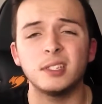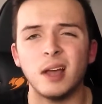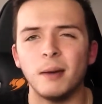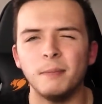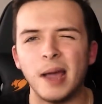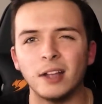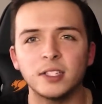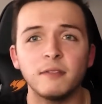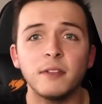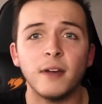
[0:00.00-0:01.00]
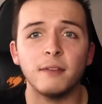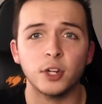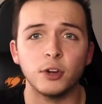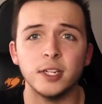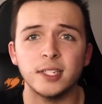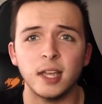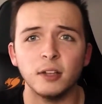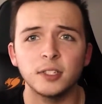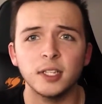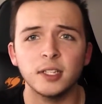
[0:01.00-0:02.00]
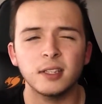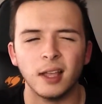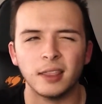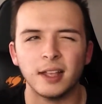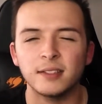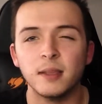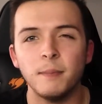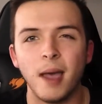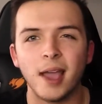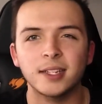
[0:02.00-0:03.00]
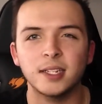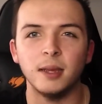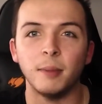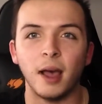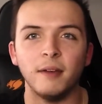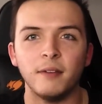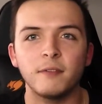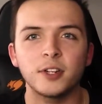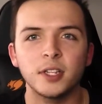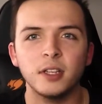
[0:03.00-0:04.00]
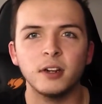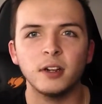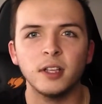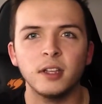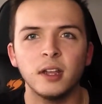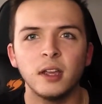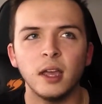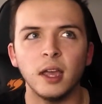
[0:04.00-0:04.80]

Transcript: about 75 degrees Celsius. Like that's the max temp I've ever seen on it.